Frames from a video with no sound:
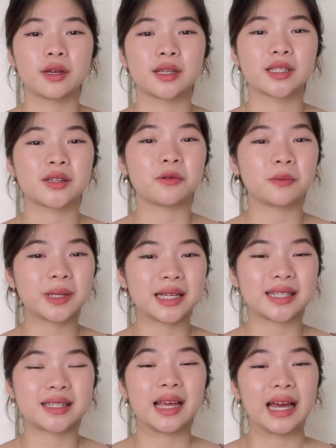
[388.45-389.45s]
So
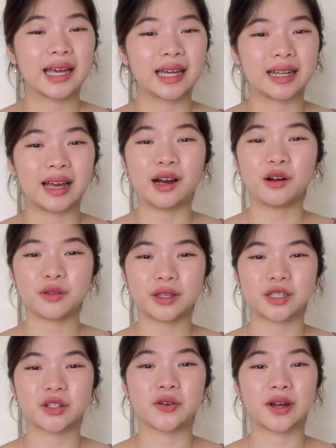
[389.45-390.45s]
please, get a health
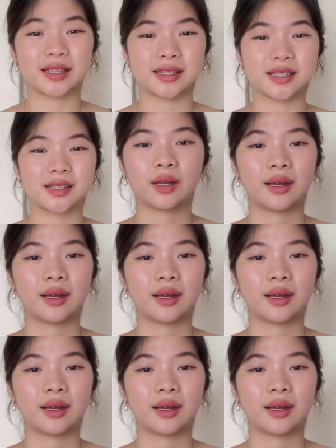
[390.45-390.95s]
insurance.